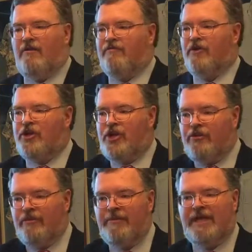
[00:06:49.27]
for
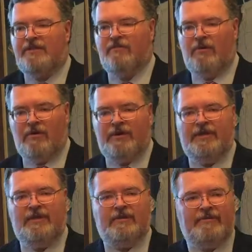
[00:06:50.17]
you to make the world a
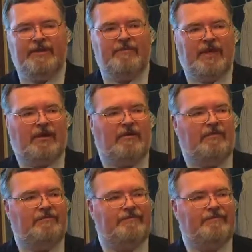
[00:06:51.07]
little bit better.